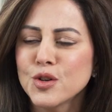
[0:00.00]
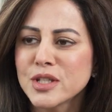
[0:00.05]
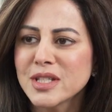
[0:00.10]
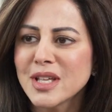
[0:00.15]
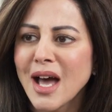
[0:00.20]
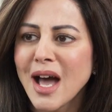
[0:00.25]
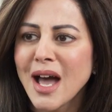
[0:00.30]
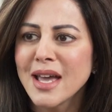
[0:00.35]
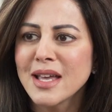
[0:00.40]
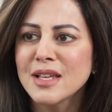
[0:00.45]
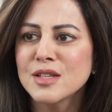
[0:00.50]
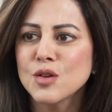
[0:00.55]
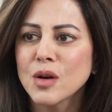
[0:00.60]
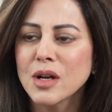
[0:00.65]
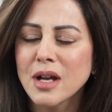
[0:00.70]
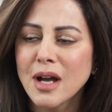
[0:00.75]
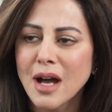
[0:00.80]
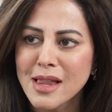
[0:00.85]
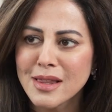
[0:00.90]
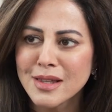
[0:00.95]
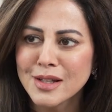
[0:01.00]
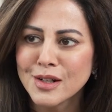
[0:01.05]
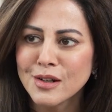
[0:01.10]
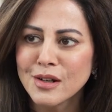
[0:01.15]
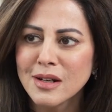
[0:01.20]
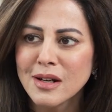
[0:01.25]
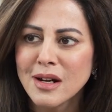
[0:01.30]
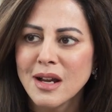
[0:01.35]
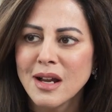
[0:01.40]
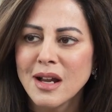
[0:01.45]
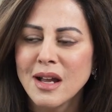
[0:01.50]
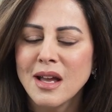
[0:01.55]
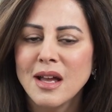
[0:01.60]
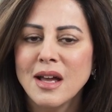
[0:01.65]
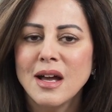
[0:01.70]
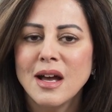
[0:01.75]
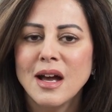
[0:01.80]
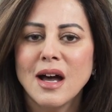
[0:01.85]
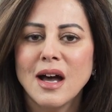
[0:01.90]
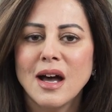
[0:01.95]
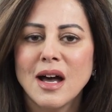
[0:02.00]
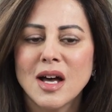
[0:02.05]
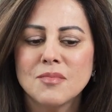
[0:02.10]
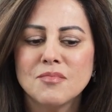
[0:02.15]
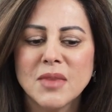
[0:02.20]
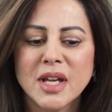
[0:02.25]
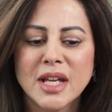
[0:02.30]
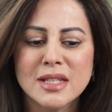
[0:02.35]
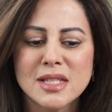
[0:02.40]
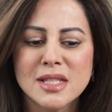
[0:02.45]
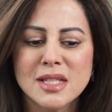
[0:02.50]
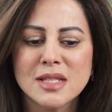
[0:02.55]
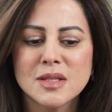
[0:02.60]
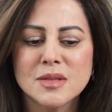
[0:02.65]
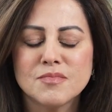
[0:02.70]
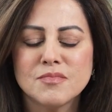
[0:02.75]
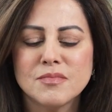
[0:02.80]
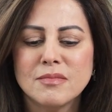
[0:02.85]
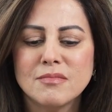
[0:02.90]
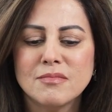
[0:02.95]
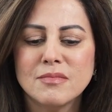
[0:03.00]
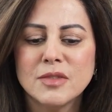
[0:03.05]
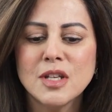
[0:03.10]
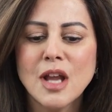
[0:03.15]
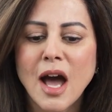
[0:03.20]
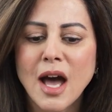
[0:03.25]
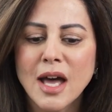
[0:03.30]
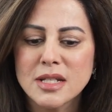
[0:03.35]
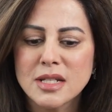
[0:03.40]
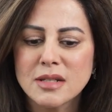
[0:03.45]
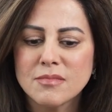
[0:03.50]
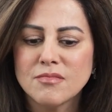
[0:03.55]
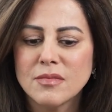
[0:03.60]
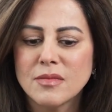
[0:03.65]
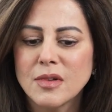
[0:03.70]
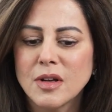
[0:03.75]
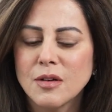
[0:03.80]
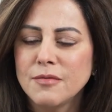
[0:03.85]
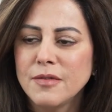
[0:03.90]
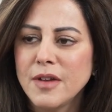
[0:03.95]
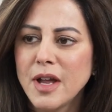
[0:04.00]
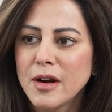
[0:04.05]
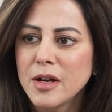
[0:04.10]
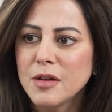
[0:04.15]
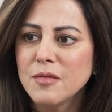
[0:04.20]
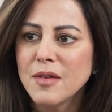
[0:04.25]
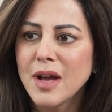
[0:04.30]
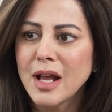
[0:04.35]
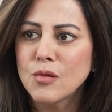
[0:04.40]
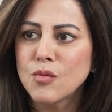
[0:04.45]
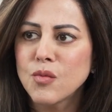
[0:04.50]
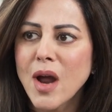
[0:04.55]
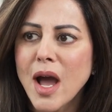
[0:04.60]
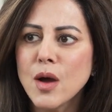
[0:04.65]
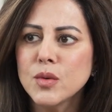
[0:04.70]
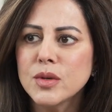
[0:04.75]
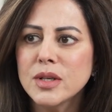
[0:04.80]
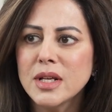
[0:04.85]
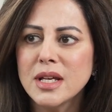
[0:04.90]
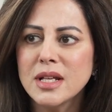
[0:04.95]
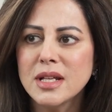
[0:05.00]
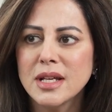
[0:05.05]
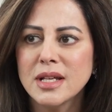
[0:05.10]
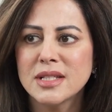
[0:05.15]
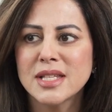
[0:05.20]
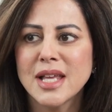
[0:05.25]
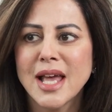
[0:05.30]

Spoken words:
size or color, it's not very well rounded. Its